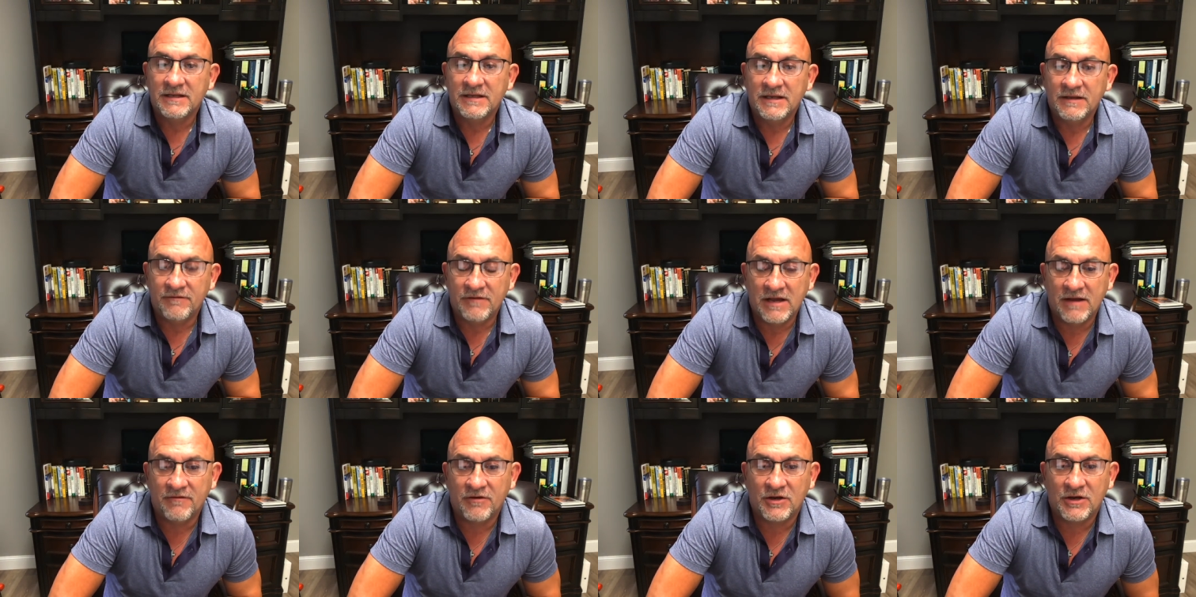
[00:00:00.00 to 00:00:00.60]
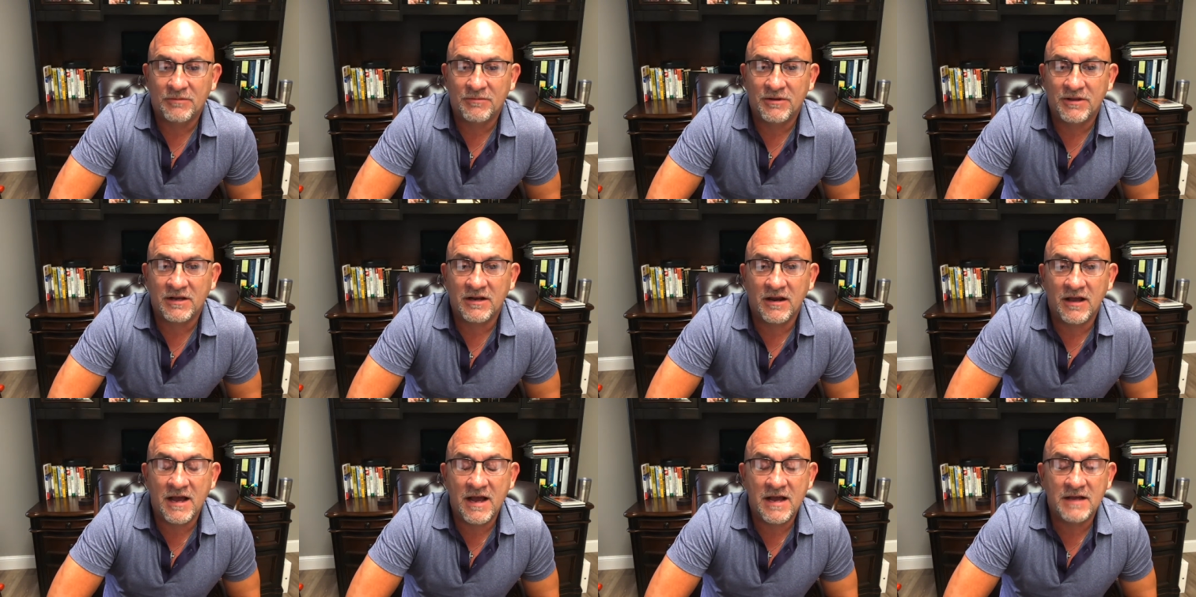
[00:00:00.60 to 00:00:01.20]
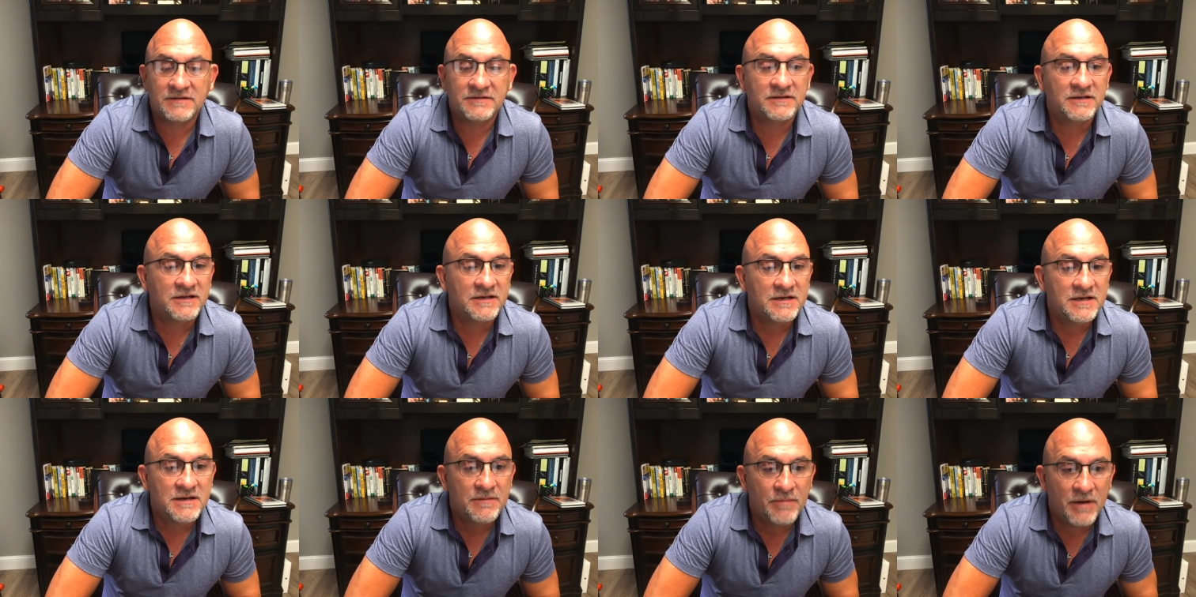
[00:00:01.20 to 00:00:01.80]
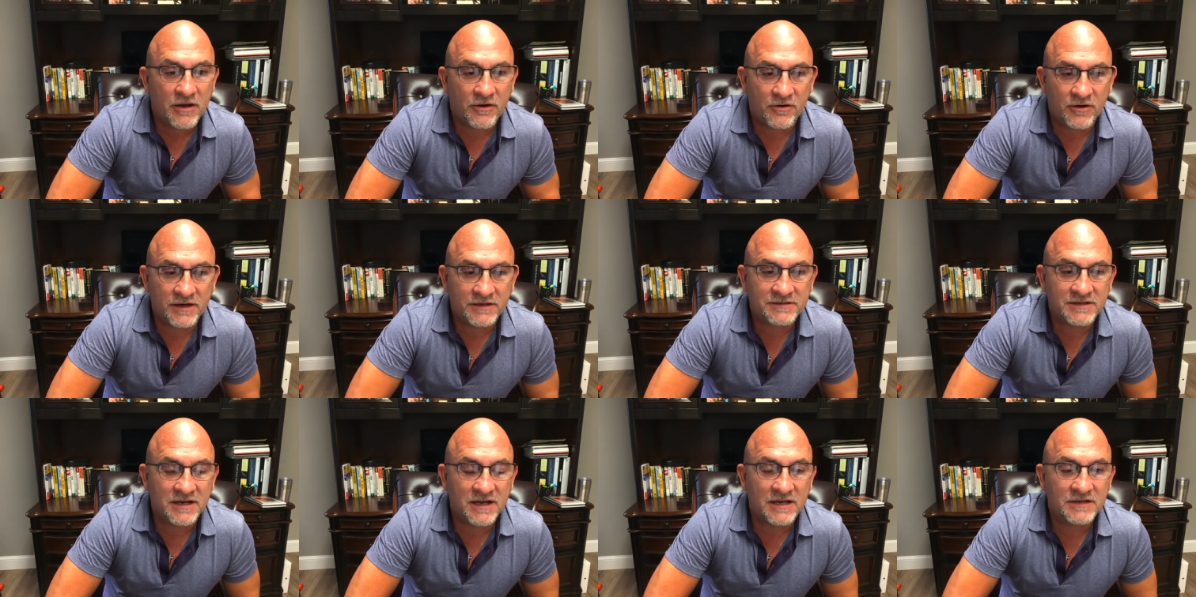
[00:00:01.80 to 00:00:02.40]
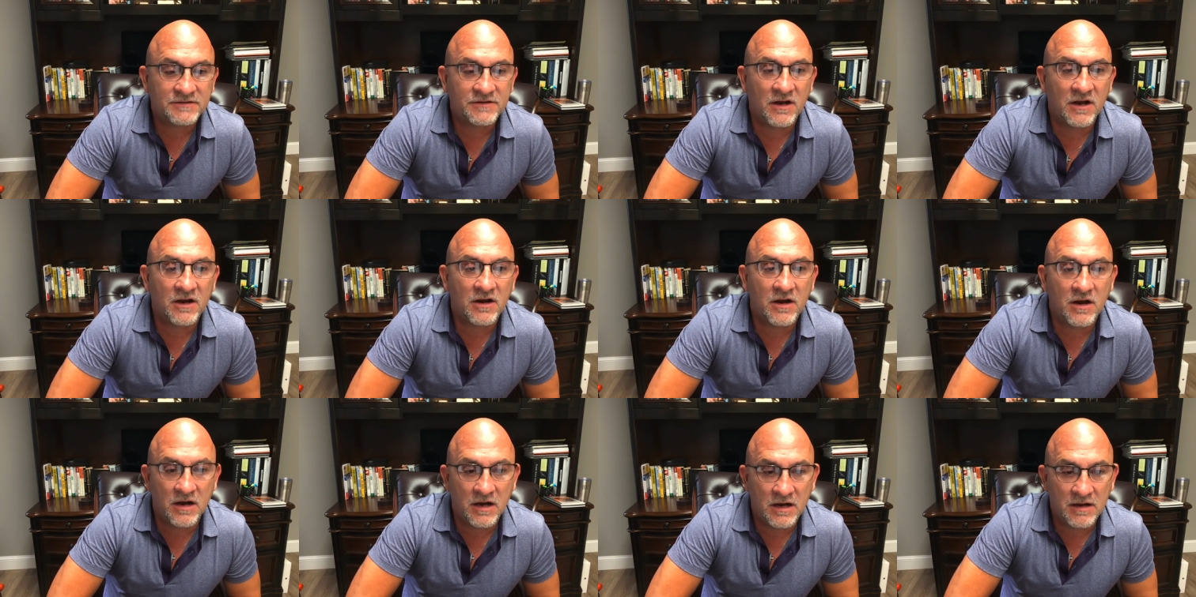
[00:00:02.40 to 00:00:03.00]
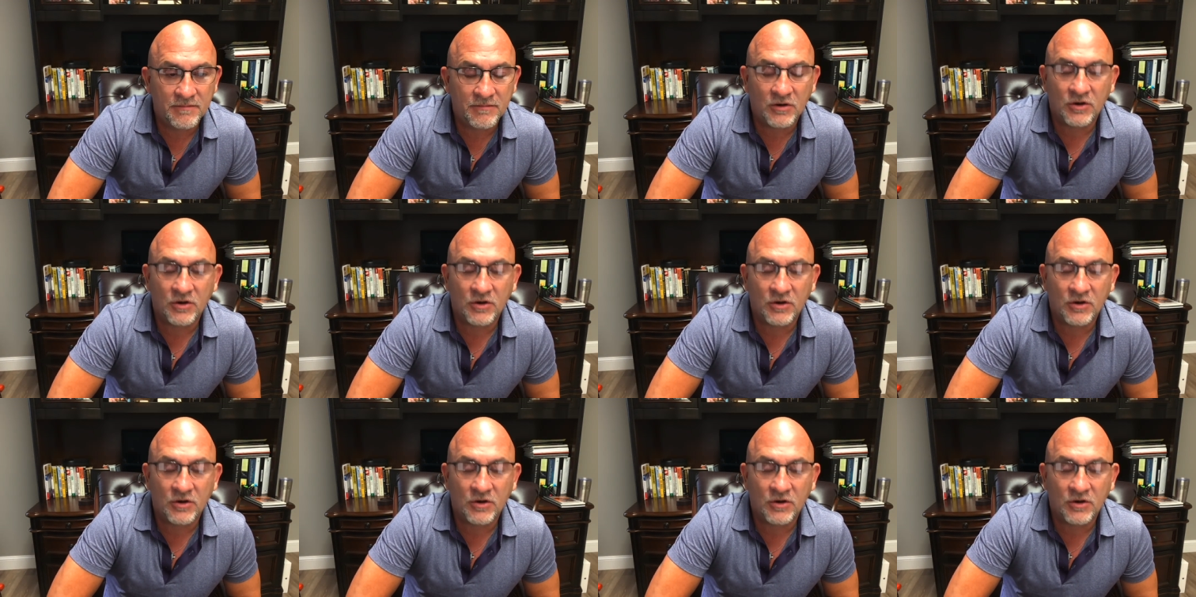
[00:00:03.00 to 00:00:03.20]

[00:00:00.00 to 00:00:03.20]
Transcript: if you haven't come to the class, powderxclass.com,